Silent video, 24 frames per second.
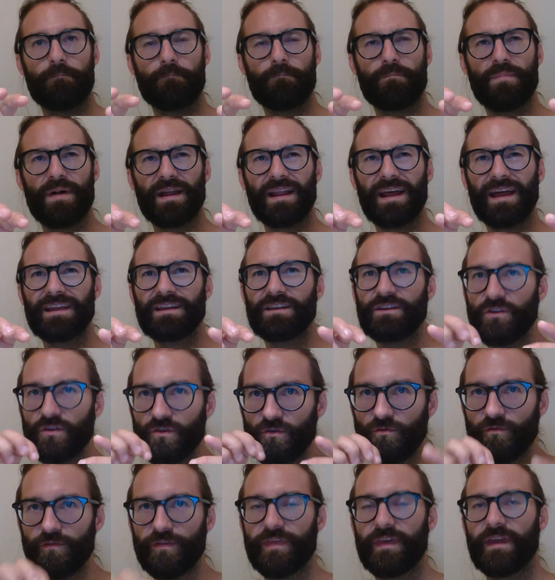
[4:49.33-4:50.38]
But I
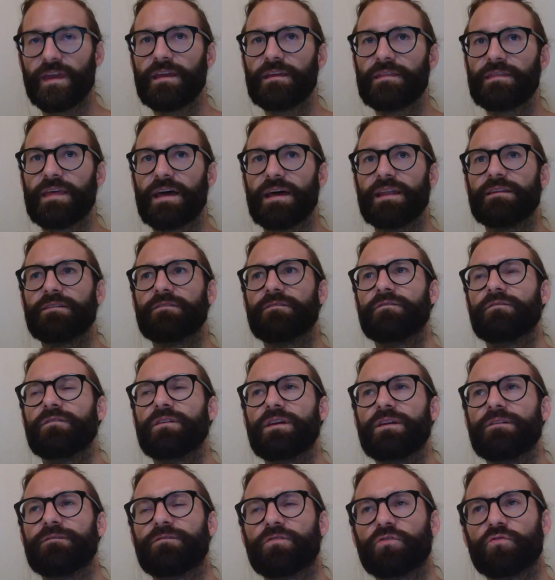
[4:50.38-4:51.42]
do think that
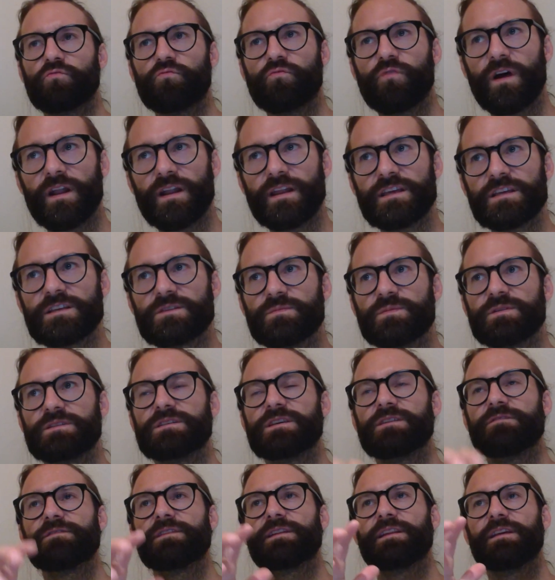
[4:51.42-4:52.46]
for running
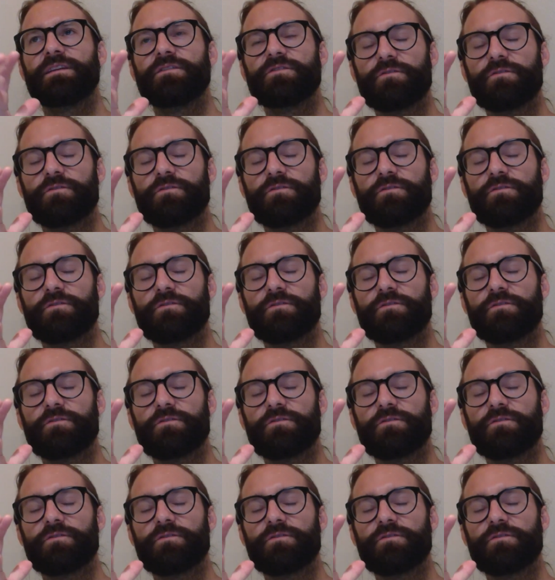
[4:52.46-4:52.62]
specifically,